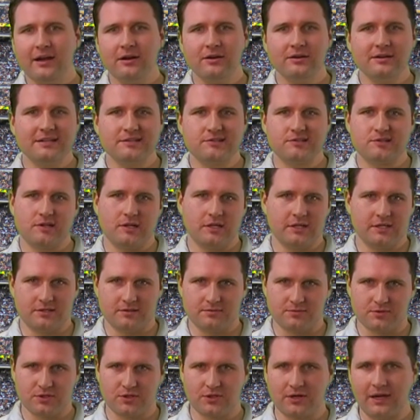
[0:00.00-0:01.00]
don't necessarily
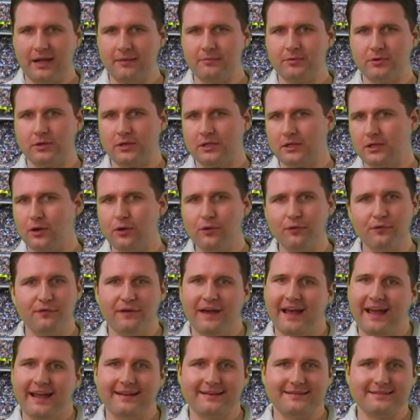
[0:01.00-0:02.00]
subscribe to a low
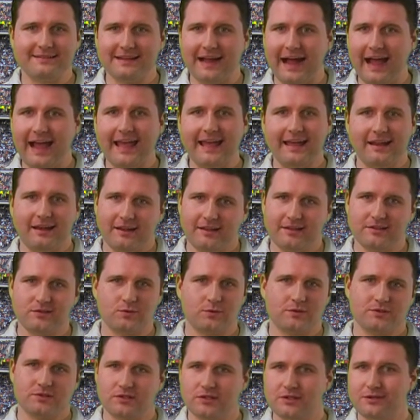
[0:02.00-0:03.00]
fat diet is
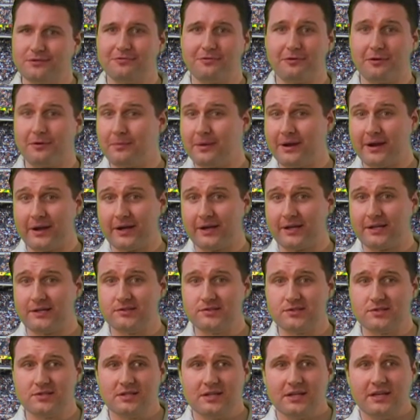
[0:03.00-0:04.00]
what's good for
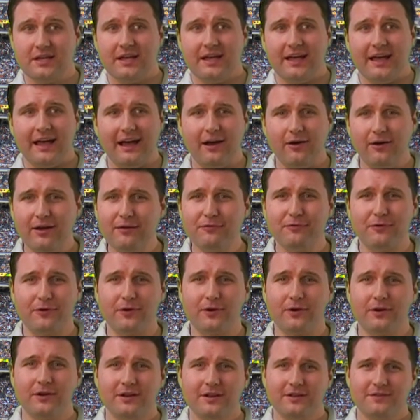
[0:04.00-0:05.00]
Americans.
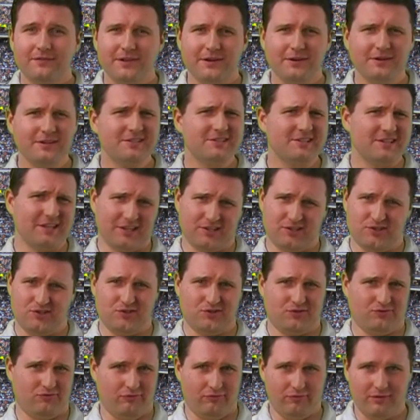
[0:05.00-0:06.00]
However, there is an
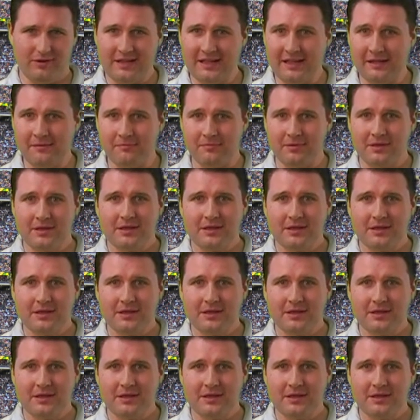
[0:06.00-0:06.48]
extreme.